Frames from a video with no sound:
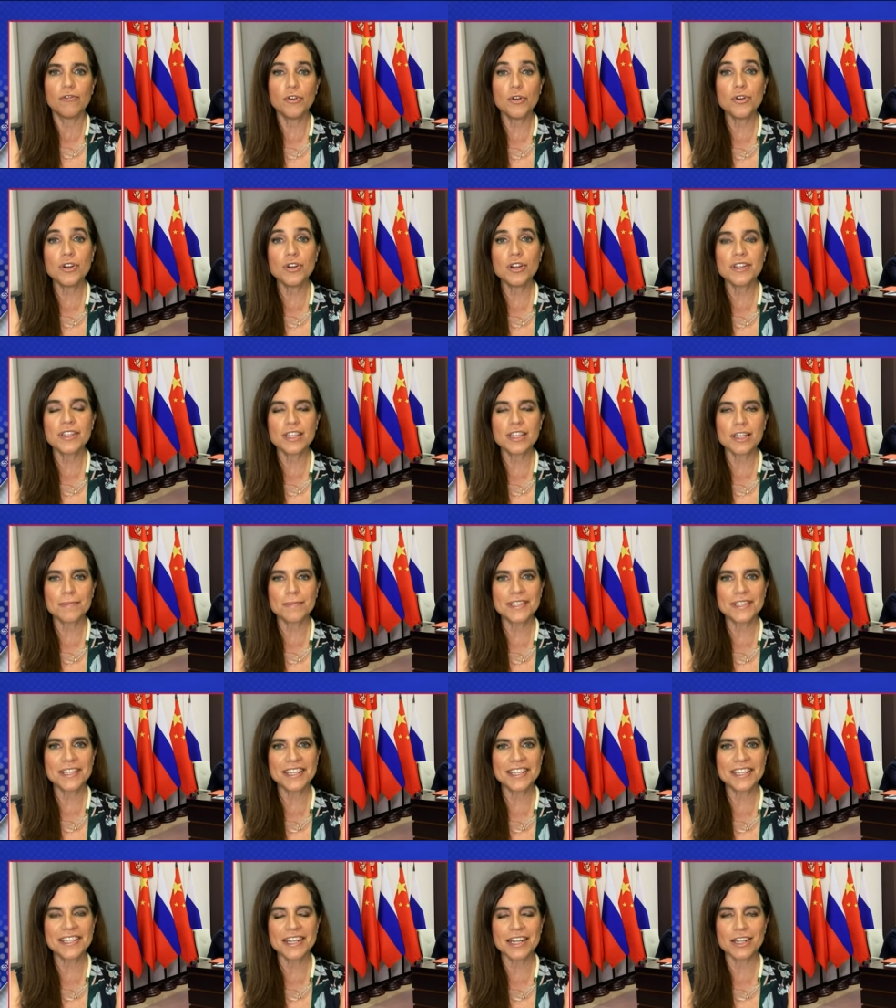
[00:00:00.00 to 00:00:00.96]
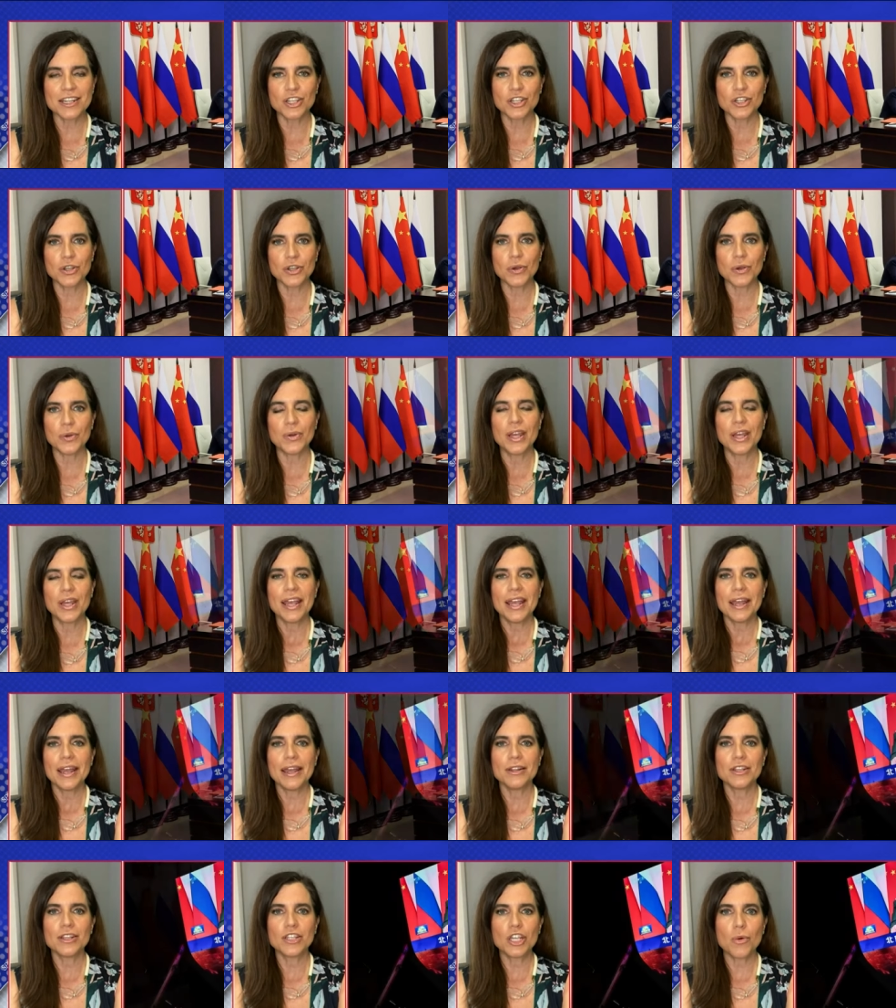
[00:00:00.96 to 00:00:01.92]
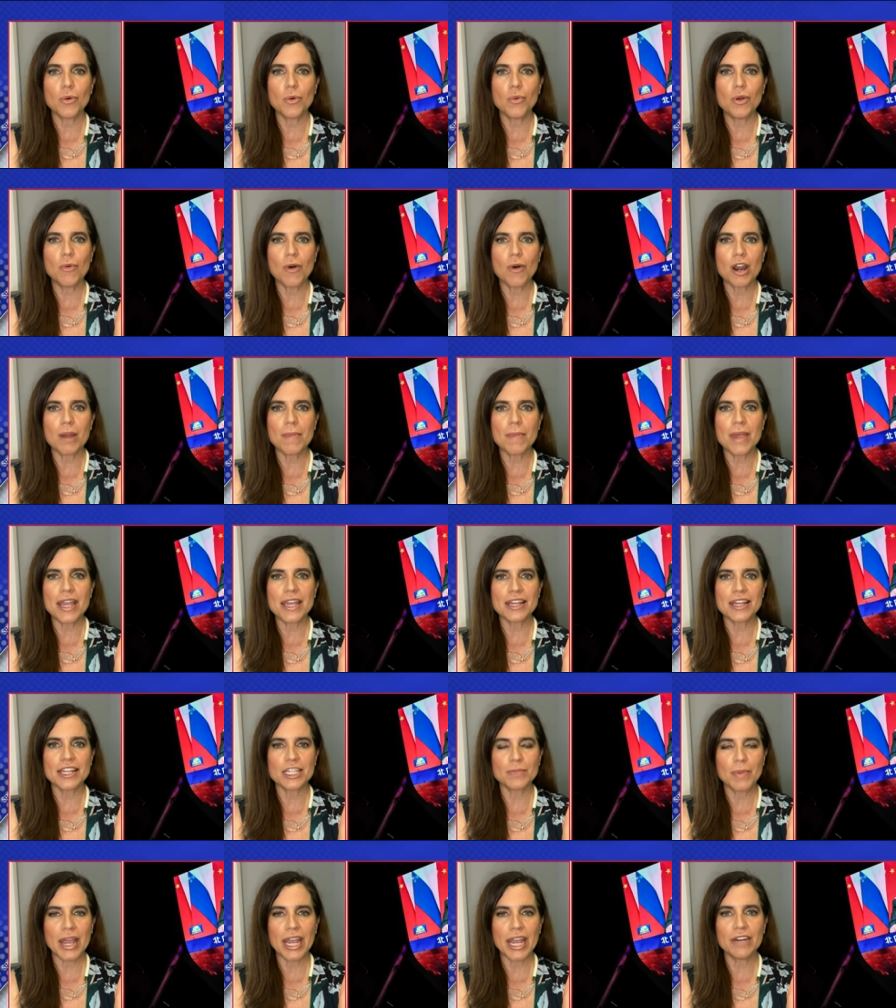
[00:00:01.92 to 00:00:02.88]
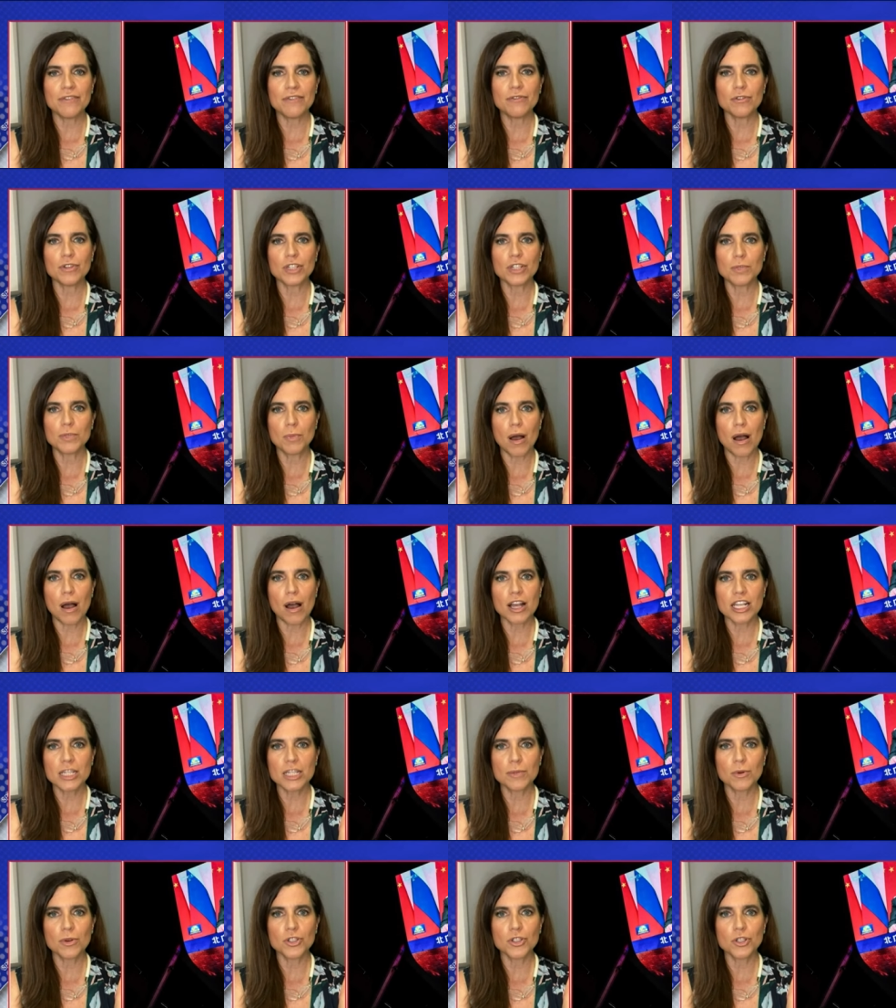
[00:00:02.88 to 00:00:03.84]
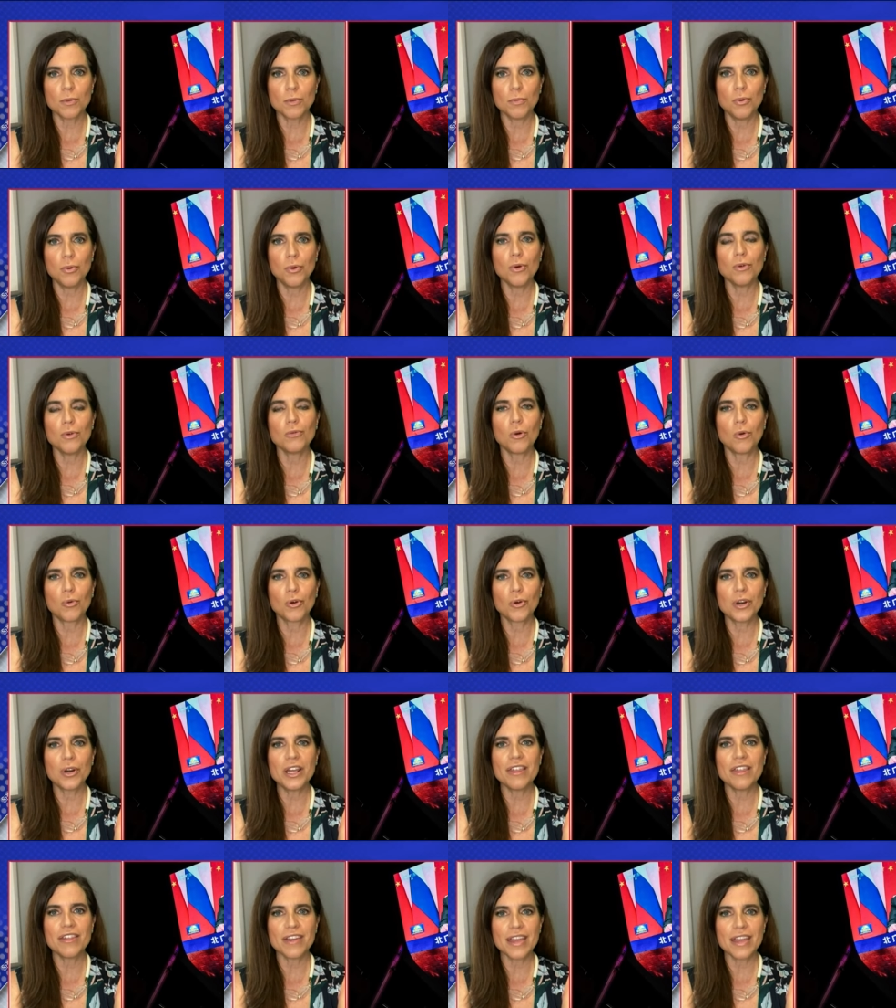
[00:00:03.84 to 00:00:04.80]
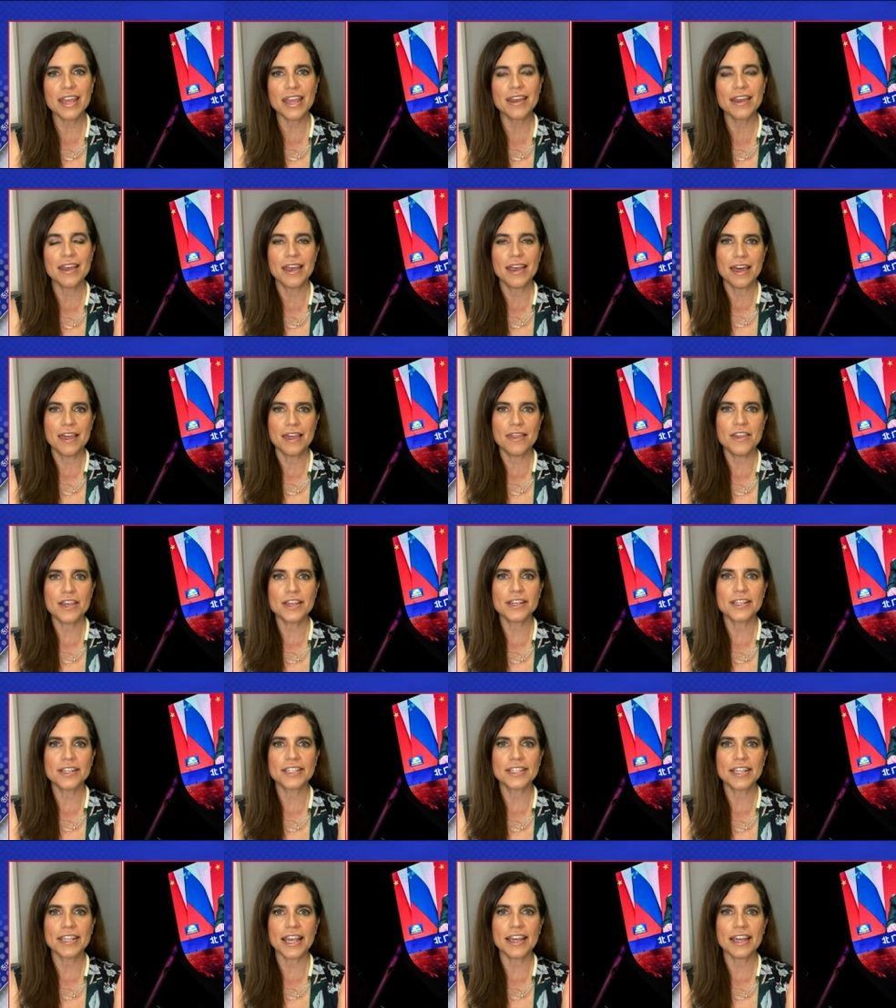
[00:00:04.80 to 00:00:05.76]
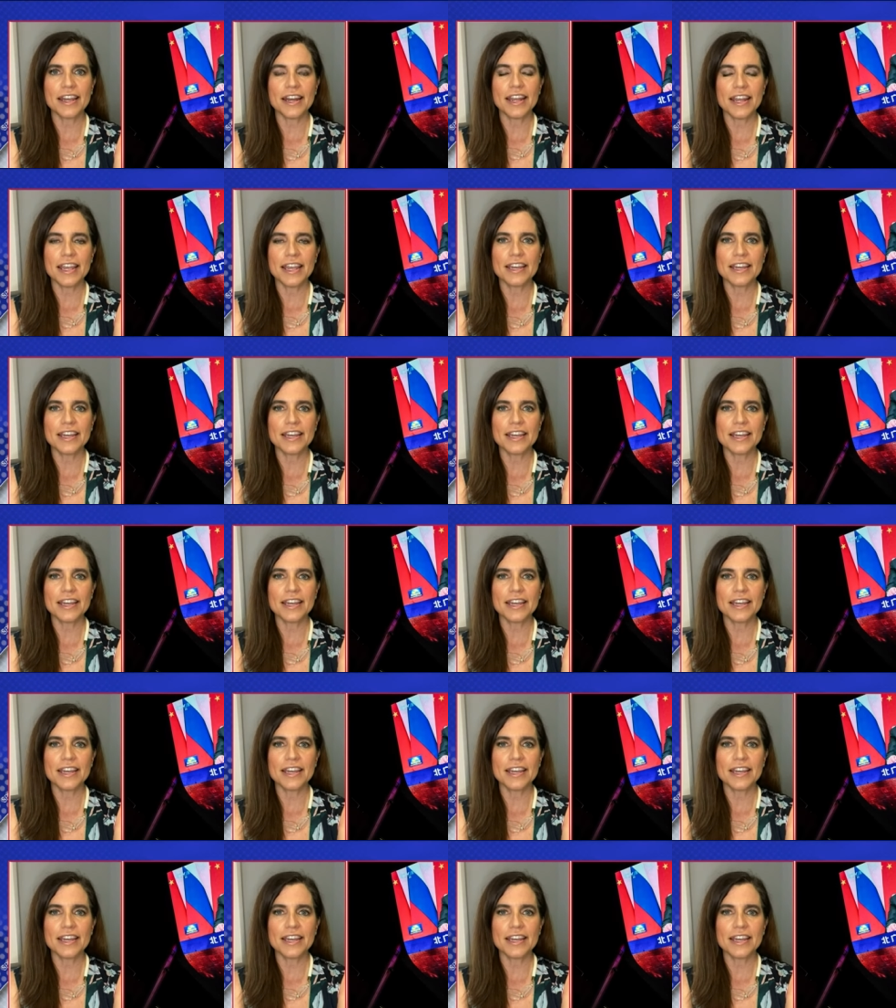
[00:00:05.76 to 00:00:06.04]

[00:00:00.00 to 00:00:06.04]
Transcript: food and subsistence soon. And so we want to make it as painful as possible so Putin will rethink this and,